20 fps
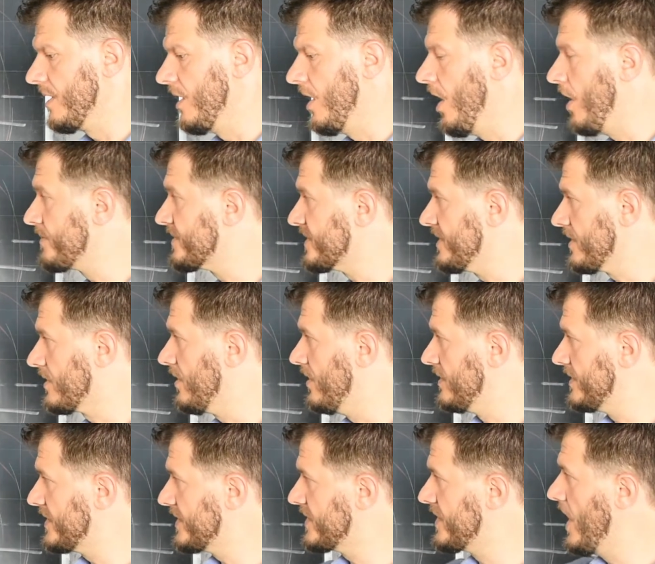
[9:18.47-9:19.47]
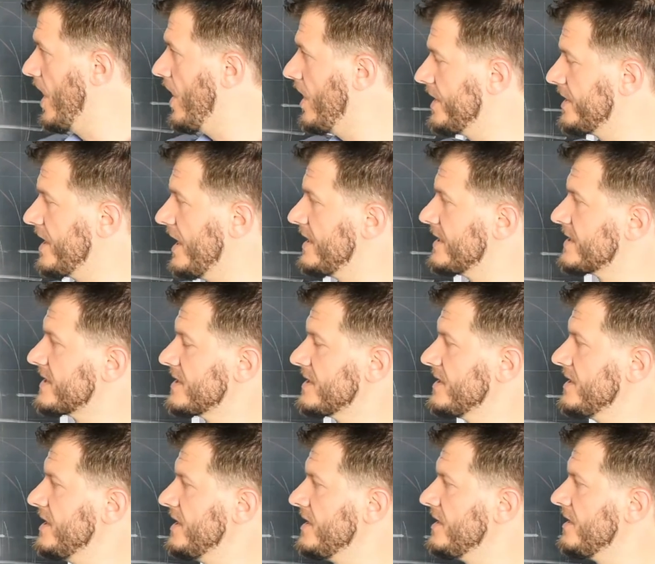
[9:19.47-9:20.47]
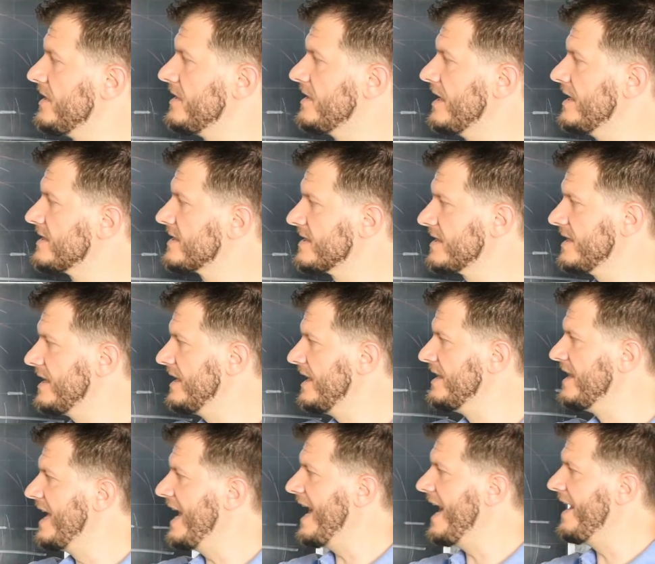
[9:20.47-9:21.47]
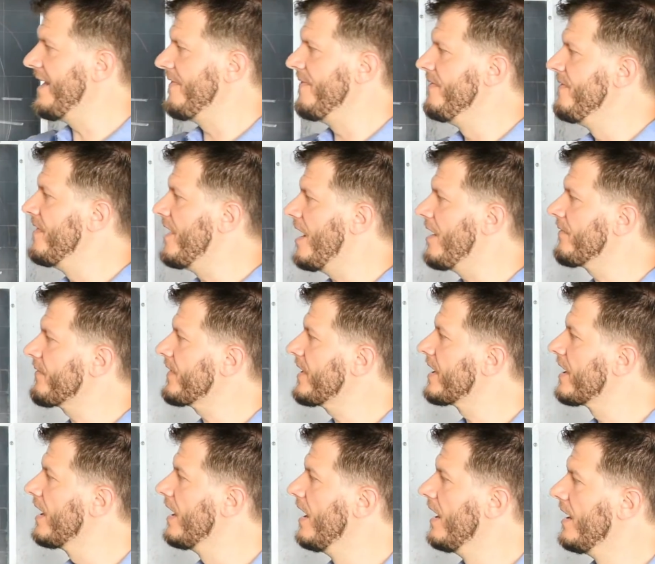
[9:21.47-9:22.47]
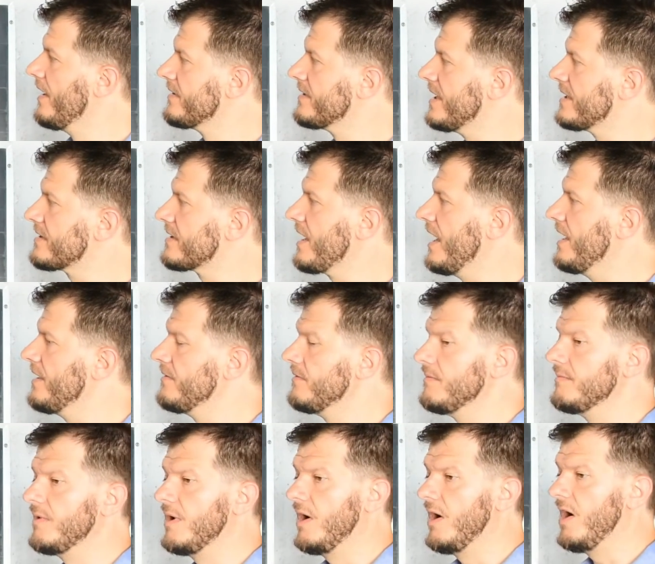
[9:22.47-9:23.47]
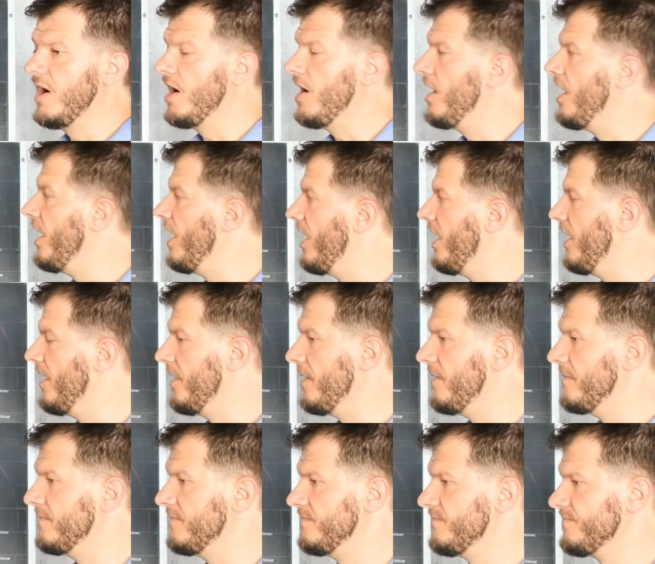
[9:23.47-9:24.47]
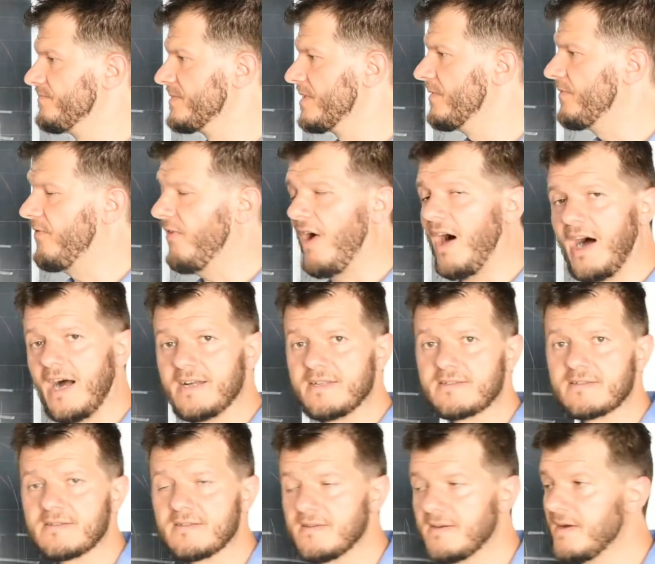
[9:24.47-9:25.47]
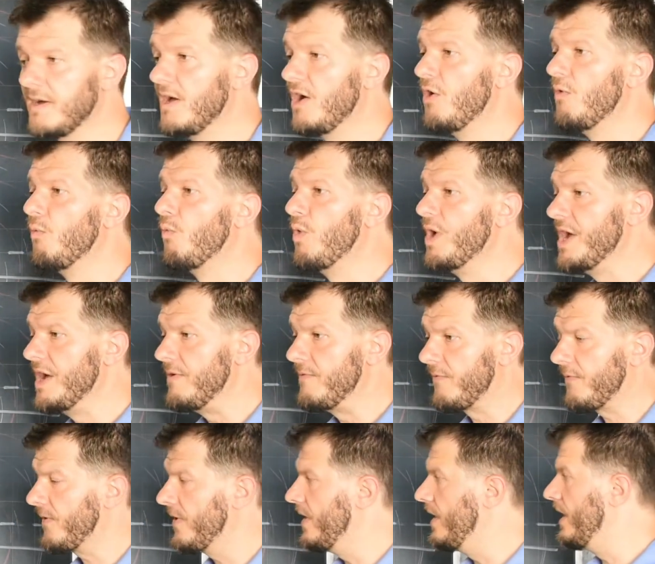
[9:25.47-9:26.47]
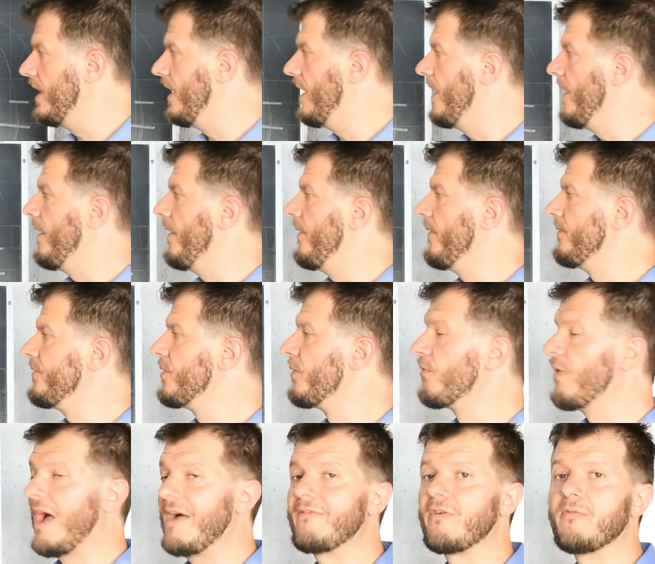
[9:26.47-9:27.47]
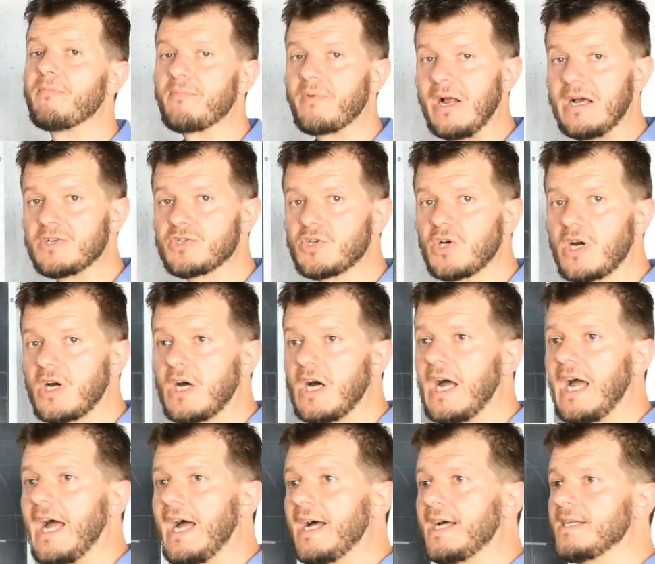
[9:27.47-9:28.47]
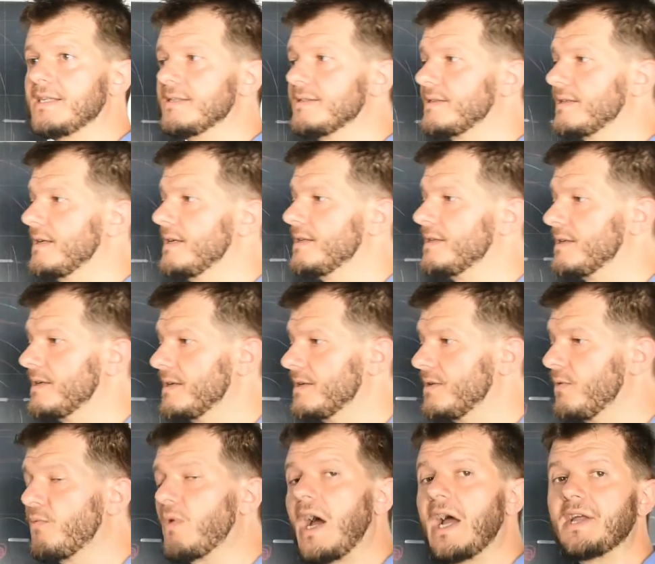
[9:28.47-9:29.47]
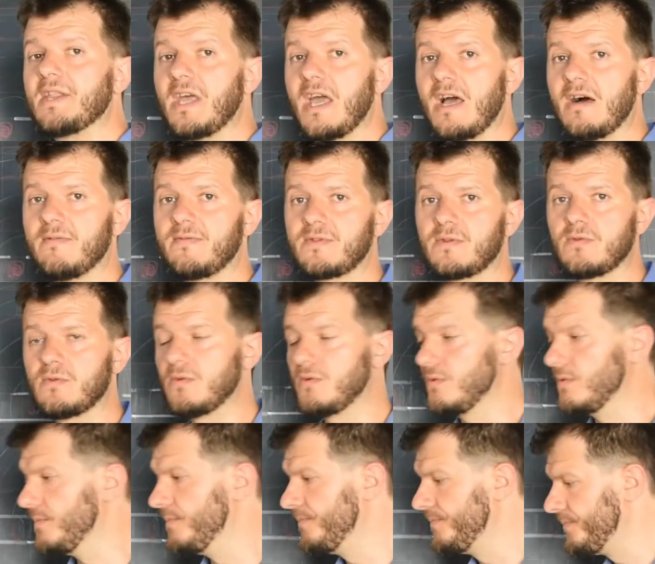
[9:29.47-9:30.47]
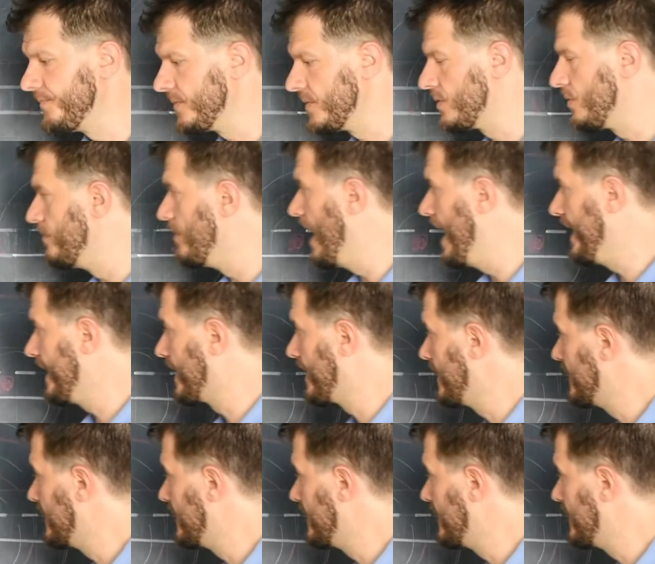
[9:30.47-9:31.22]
obstacles. So it has nothing that can fight with the wave of pressure and the way they have to make.